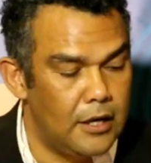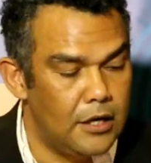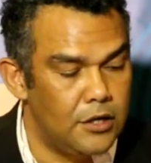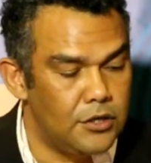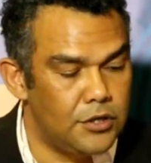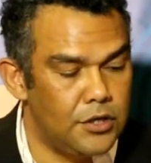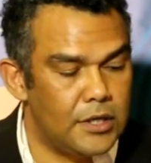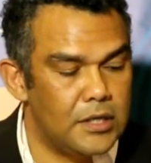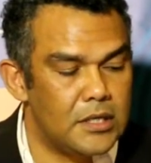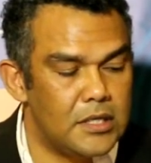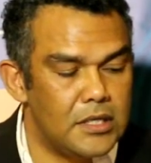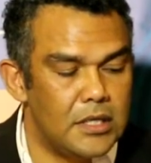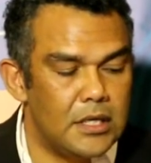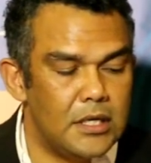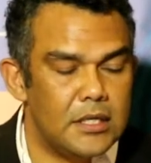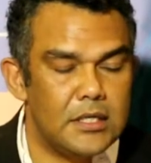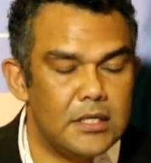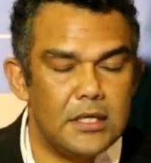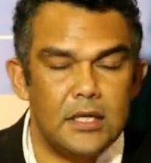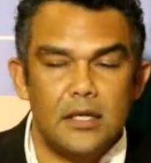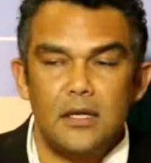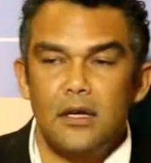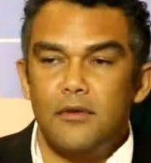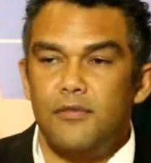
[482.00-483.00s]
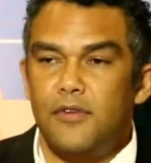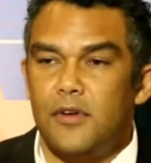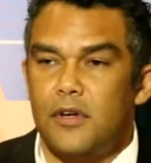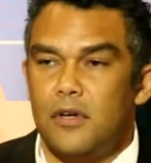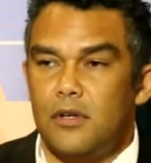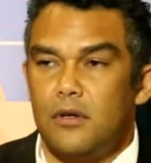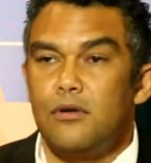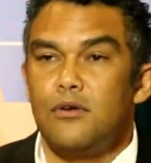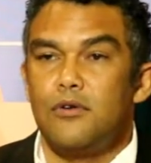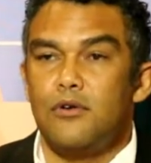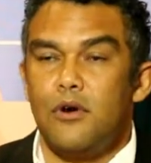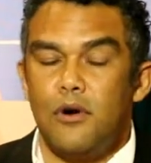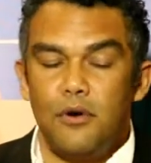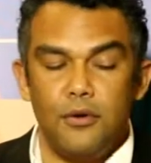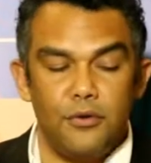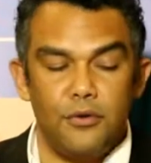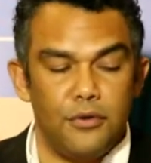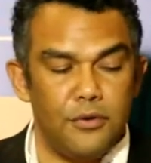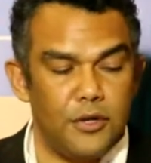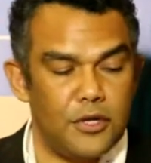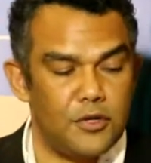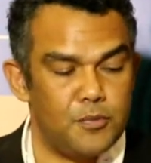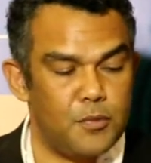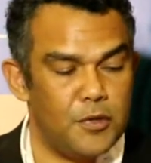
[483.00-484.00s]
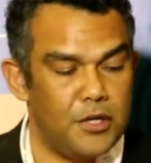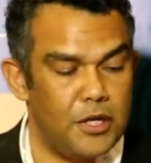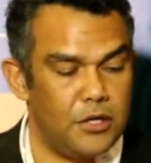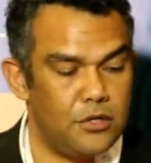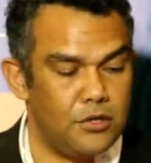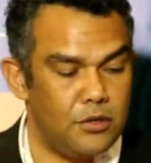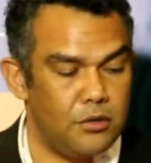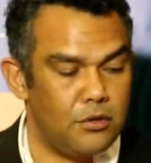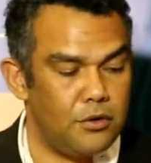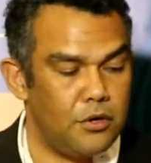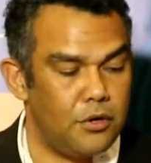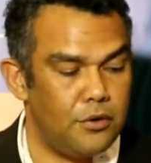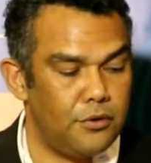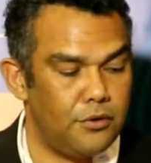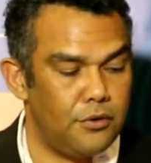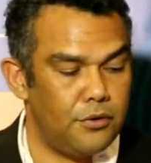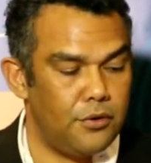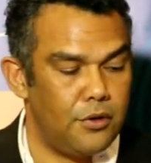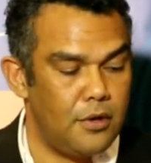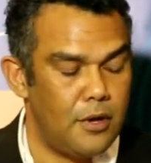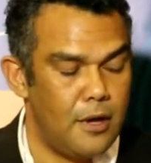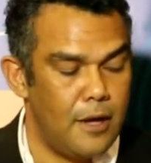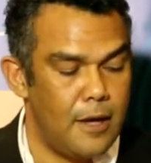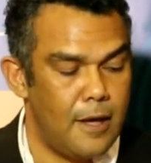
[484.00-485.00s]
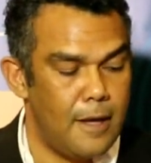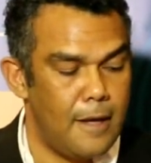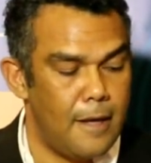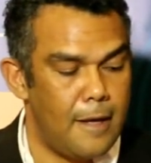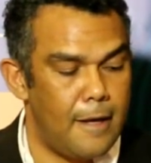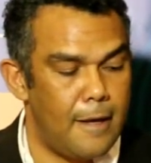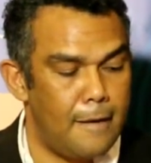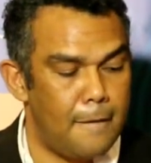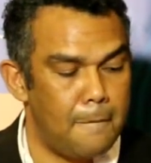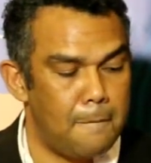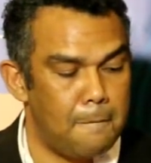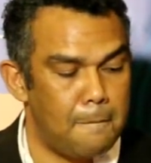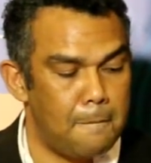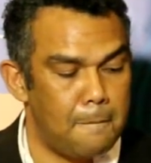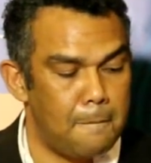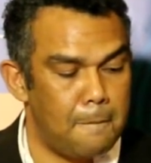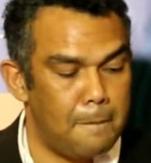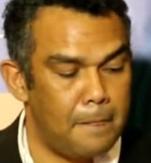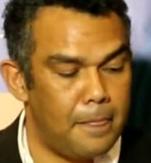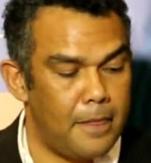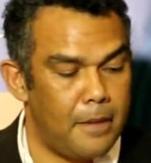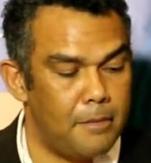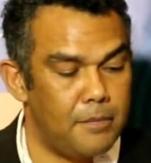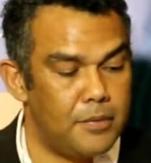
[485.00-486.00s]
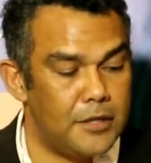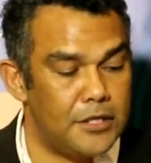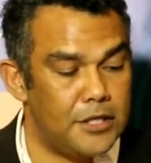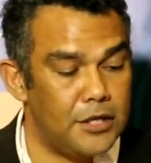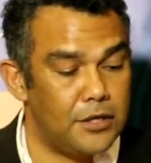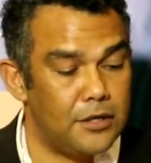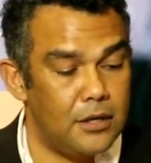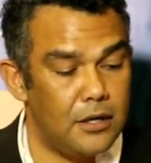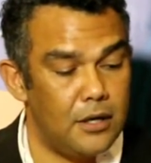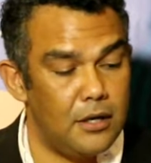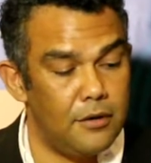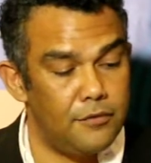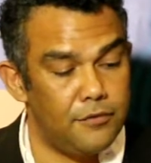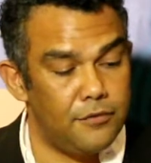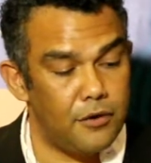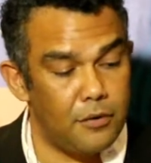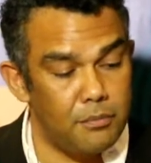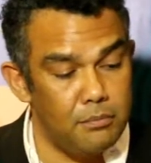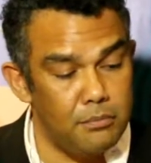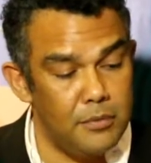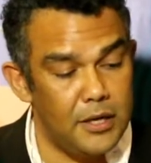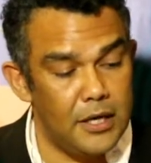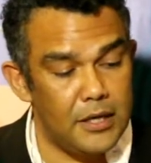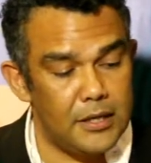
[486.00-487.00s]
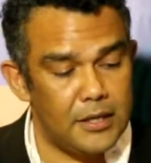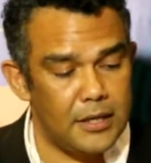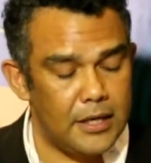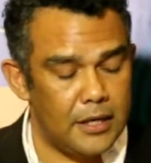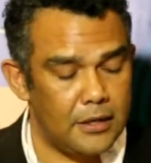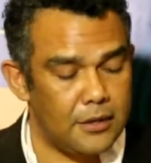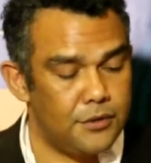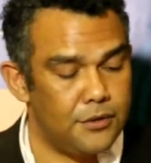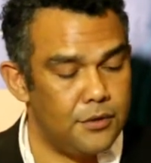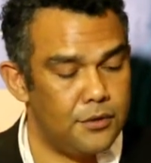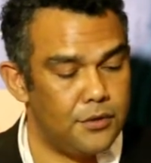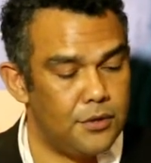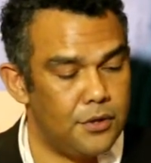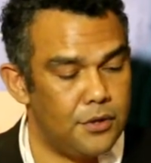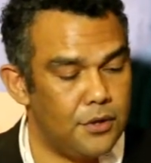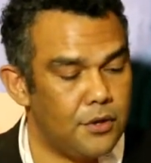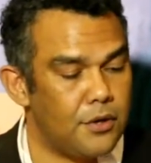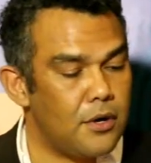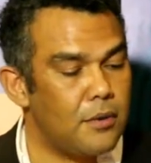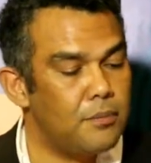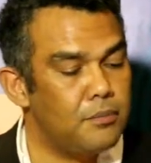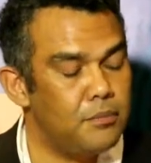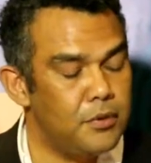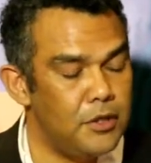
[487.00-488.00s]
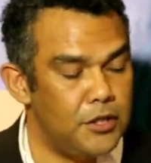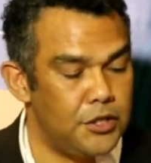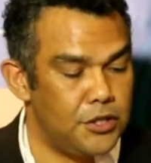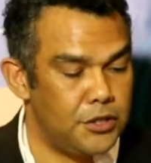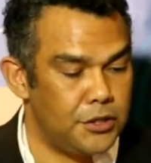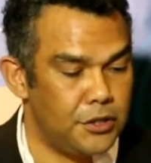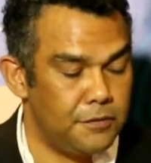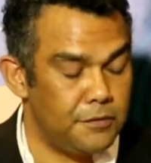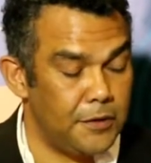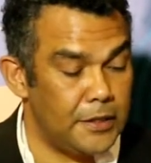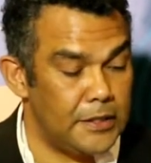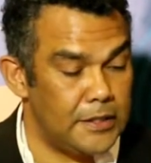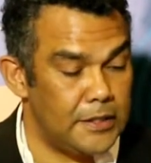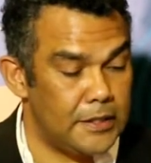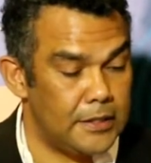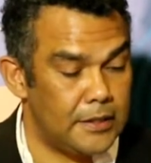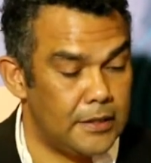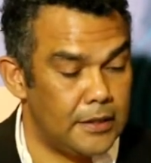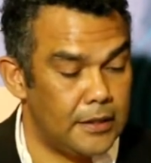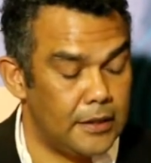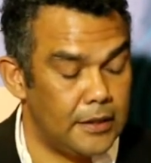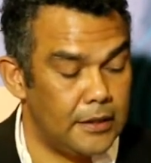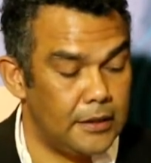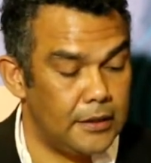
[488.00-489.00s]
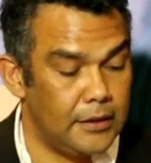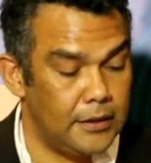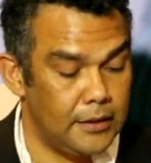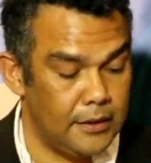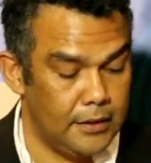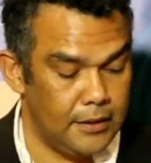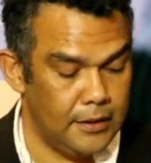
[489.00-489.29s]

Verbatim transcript: So you can see a significant growth, exponential growth, um, particularly from MeerKAT through to the completion of SKA.